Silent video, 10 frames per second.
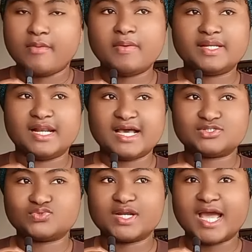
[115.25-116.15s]
I remember the
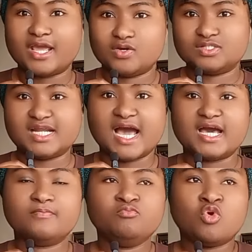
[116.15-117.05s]
last one I
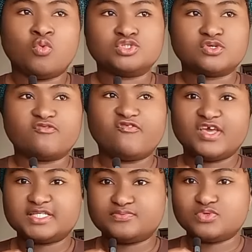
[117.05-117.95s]
ordered was on
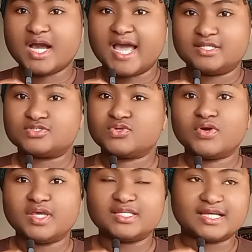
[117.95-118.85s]
Facebook. I
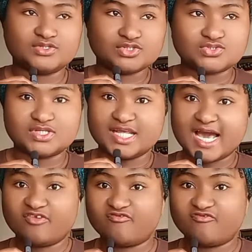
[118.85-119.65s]
saw it, I just saw the